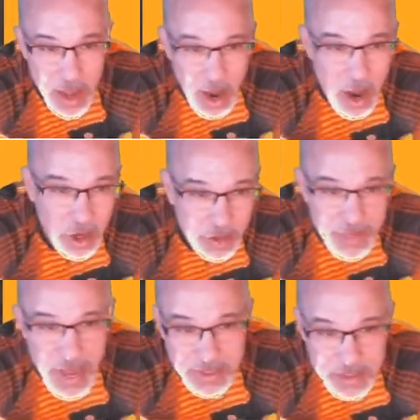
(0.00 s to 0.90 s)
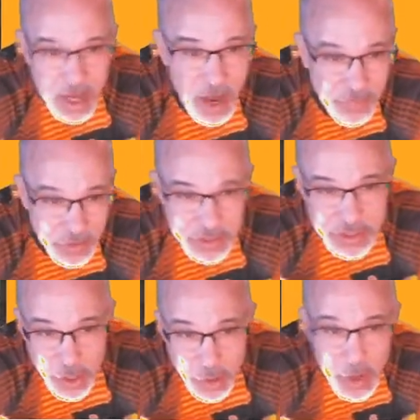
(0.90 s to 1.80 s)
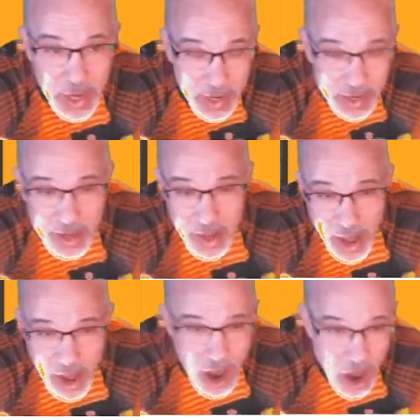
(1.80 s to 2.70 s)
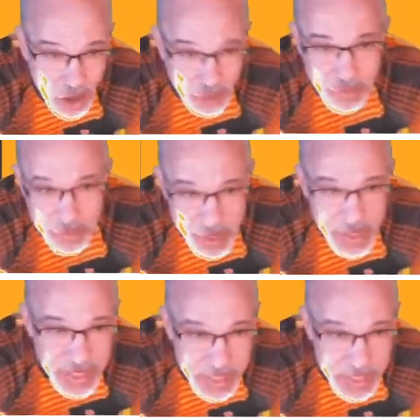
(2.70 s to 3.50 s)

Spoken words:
All of that is covered. So all of the money